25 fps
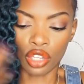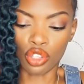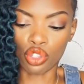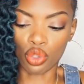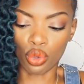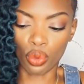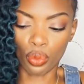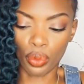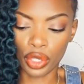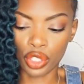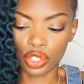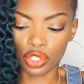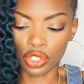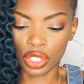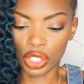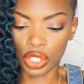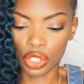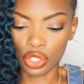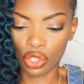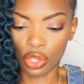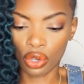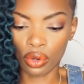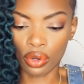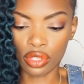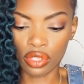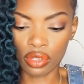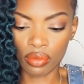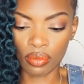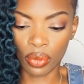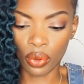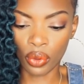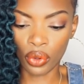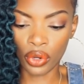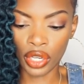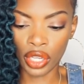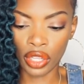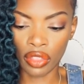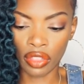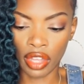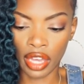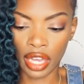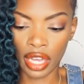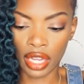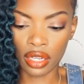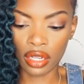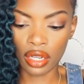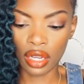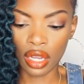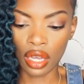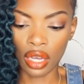intuition. So it's important
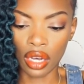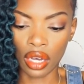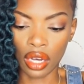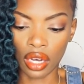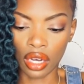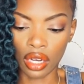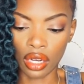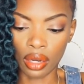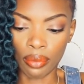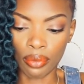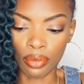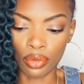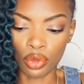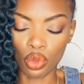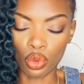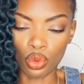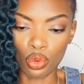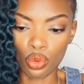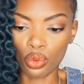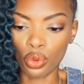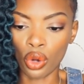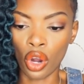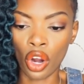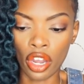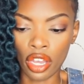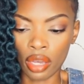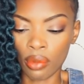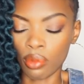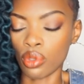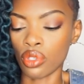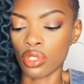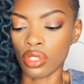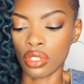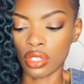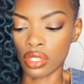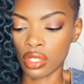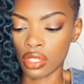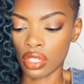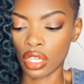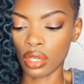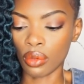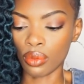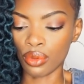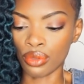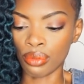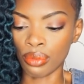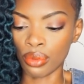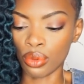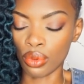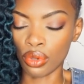that you are able to
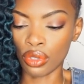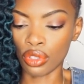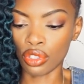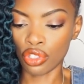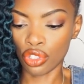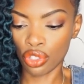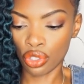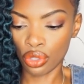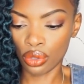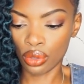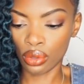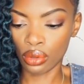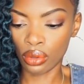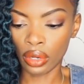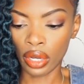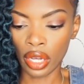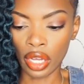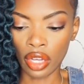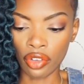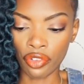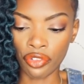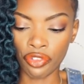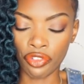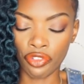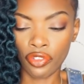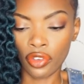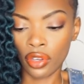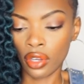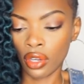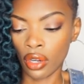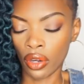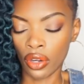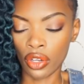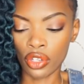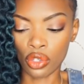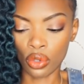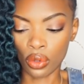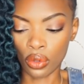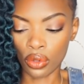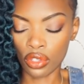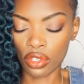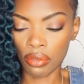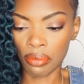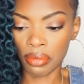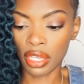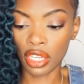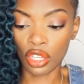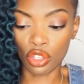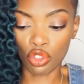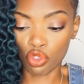distinguish between the two. Fear is going
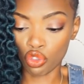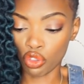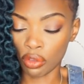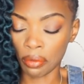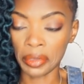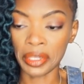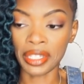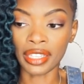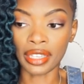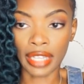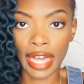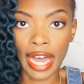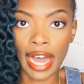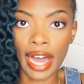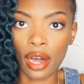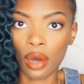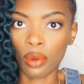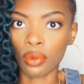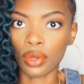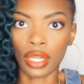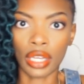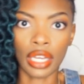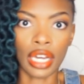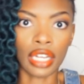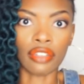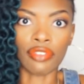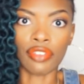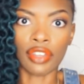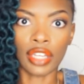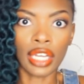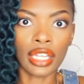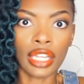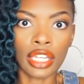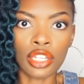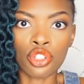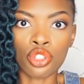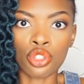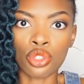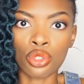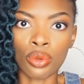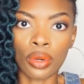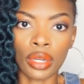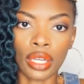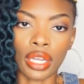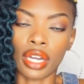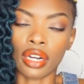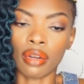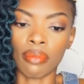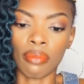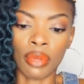to be extremely loud and kind of yell at you
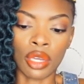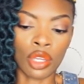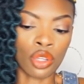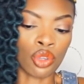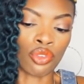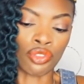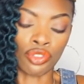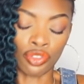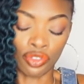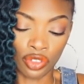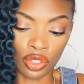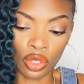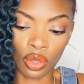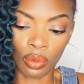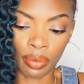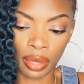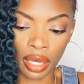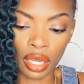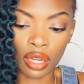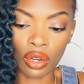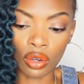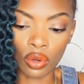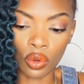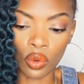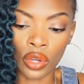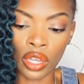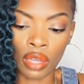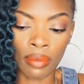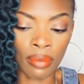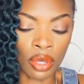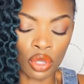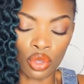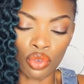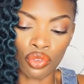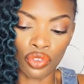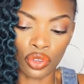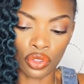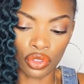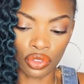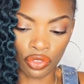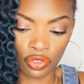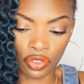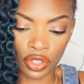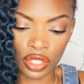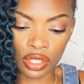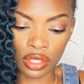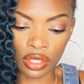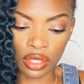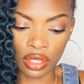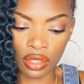and kind of make you feel paranoid and make you feel
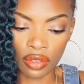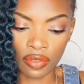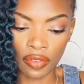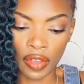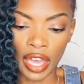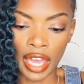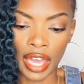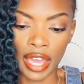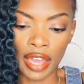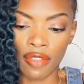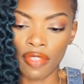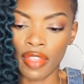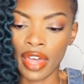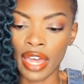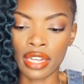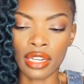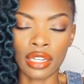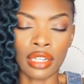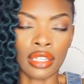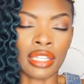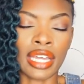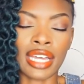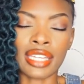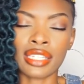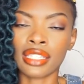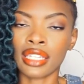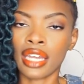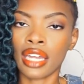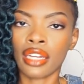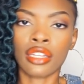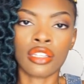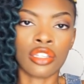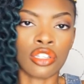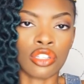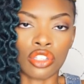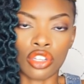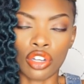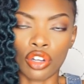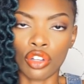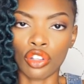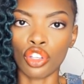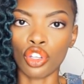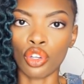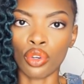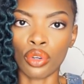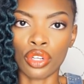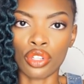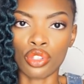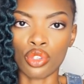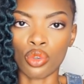defensive, and that's not necessarily
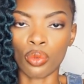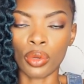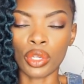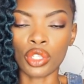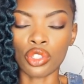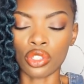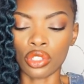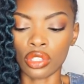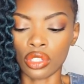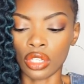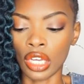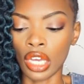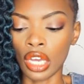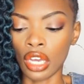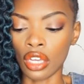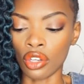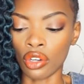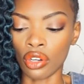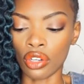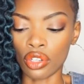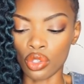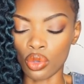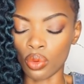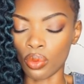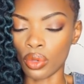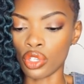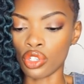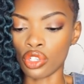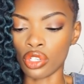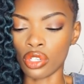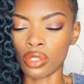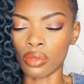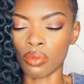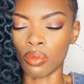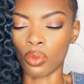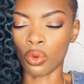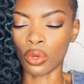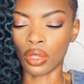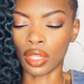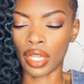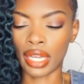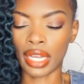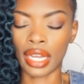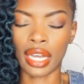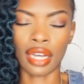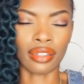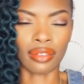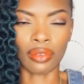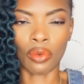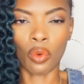your intuition. Your intuition is more
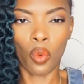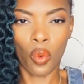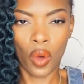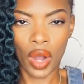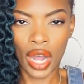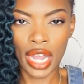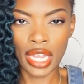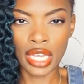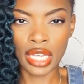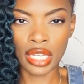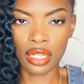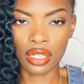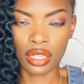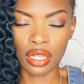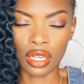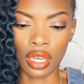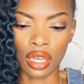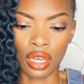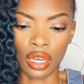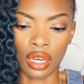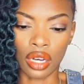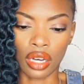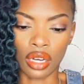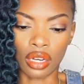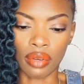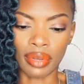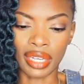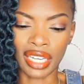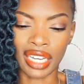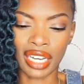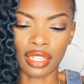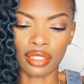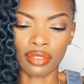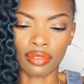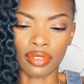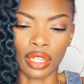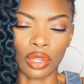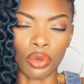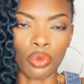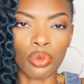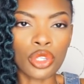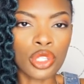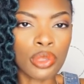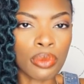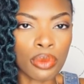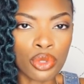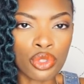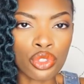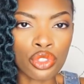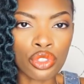like kind of quiet. It kind of like
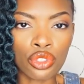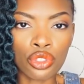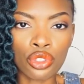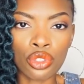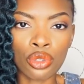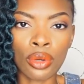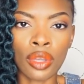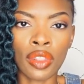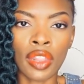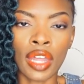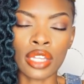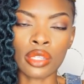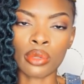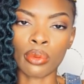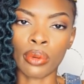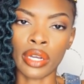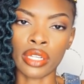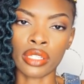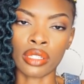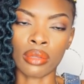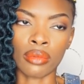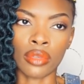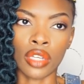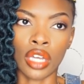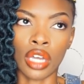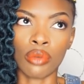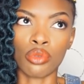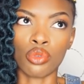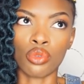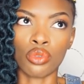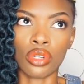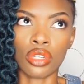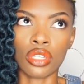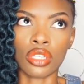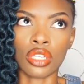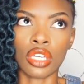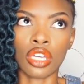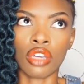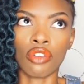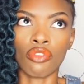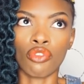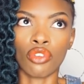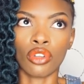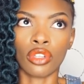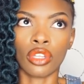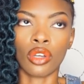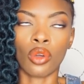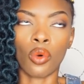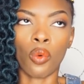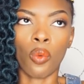whispers to you, and that's why sometimes you need to get
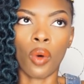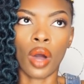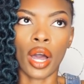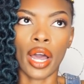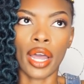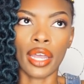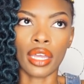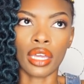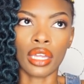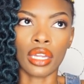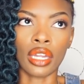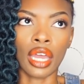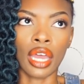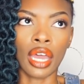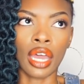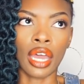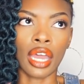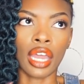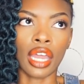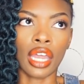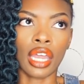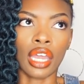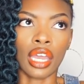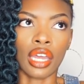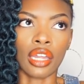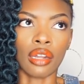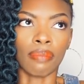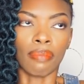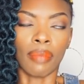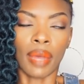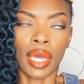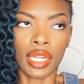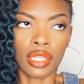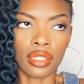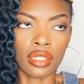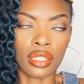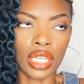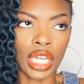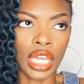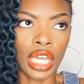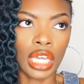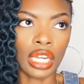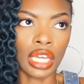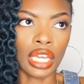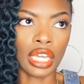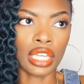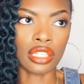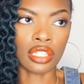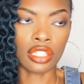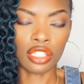really quiet and
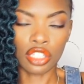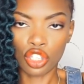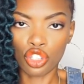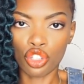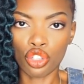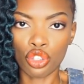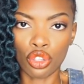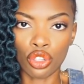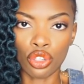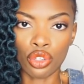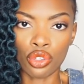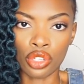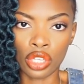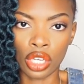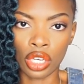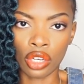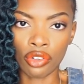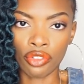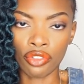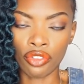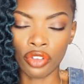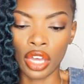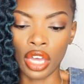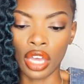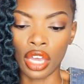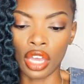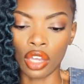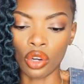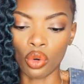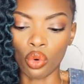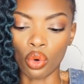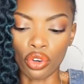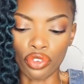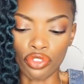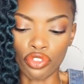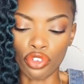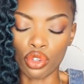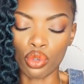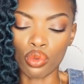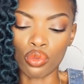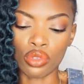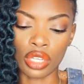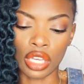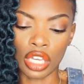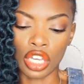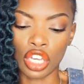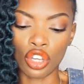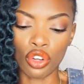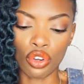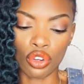meditate and center yourself in order for you
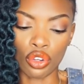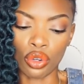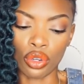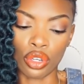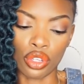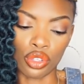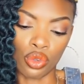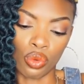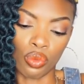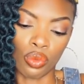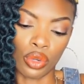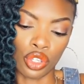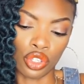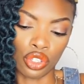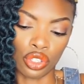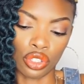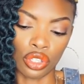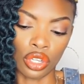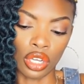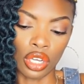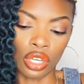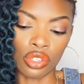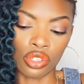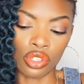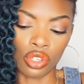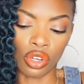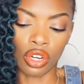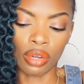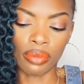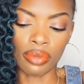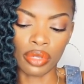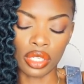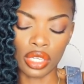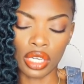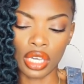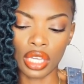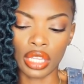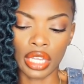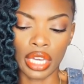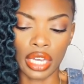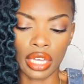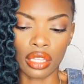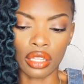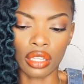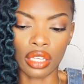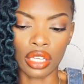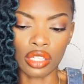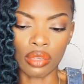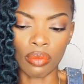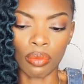to hear your intuition. So I'm saying
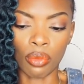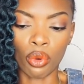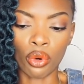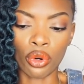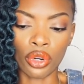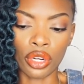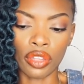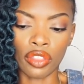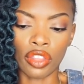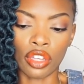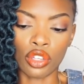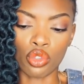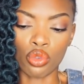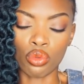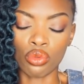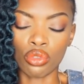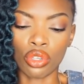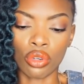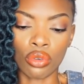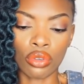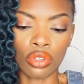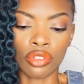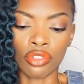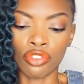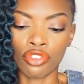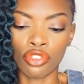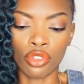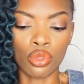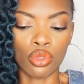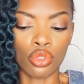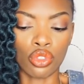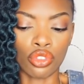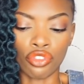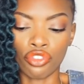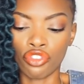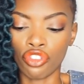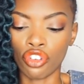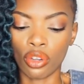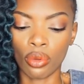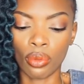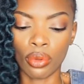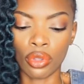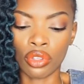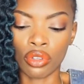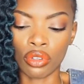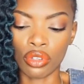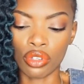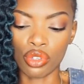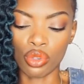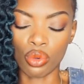that it's important that you don't confuse your fear
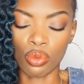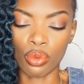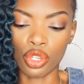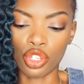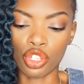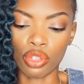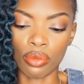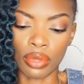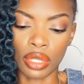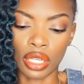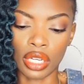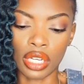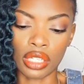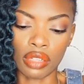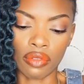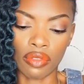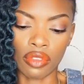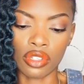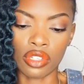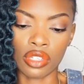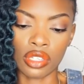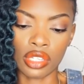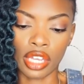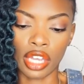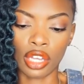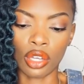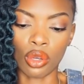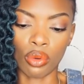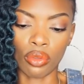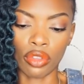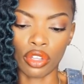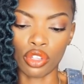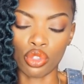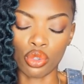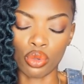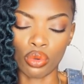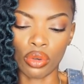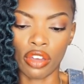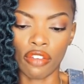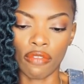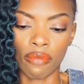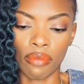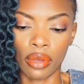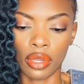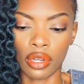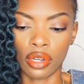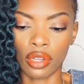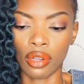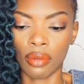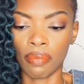with your intuition because of this cycle that you have
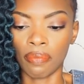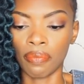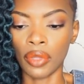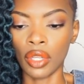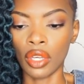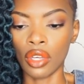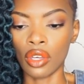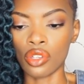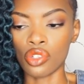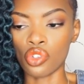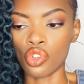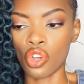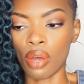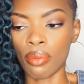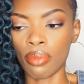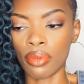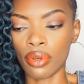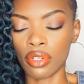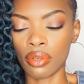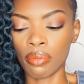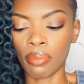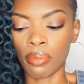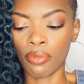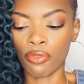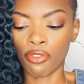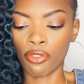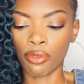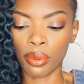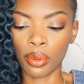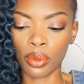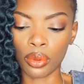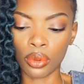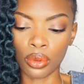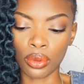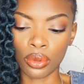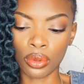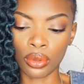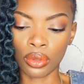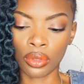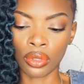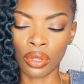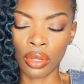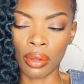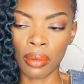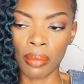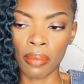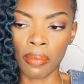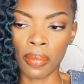been in. So I'm going to pull